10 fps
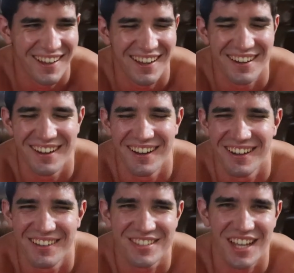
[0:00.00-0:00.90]
and uh,
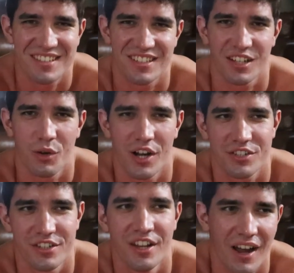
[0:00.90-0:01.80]
he was asking a question.